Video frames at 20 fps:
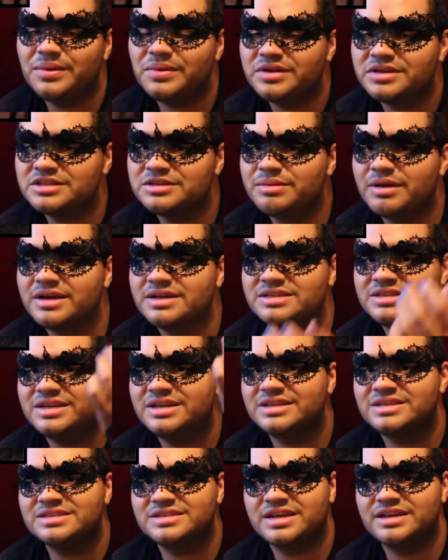I would expect to
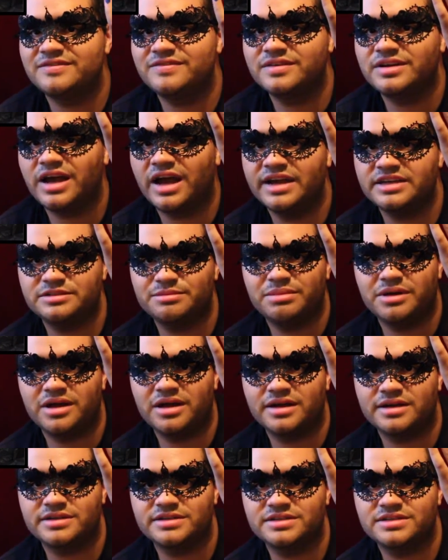get inside of a guy's
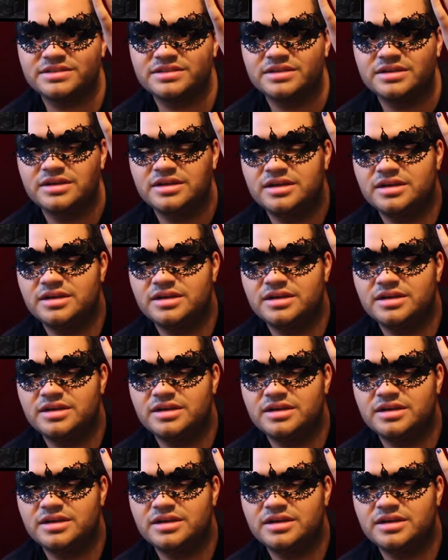box,